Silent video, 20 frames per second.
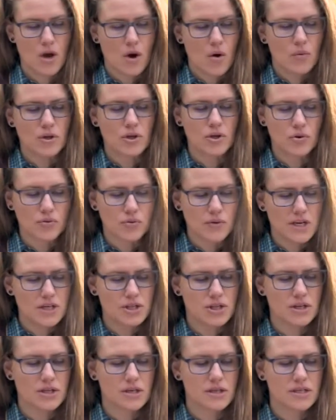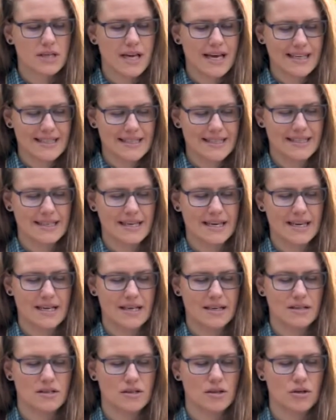when creatures and
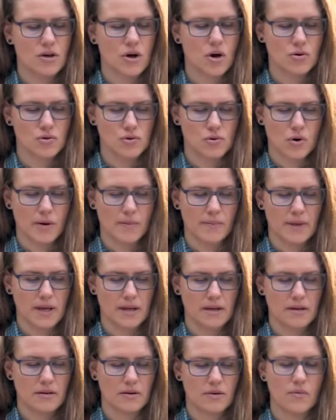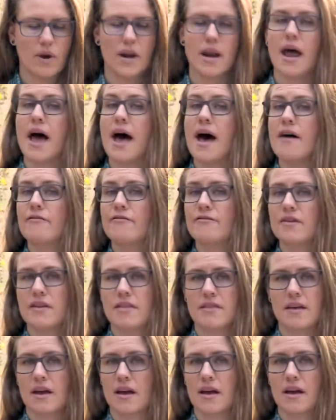seeds go dormant, when
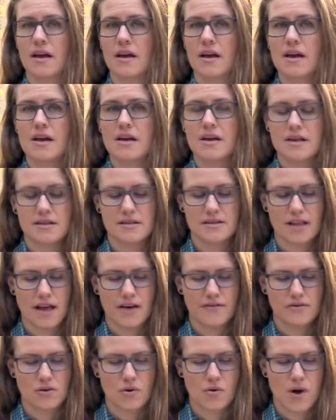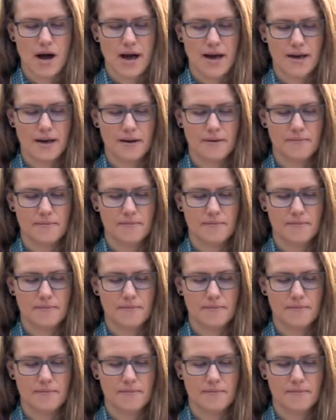everything is left quiet.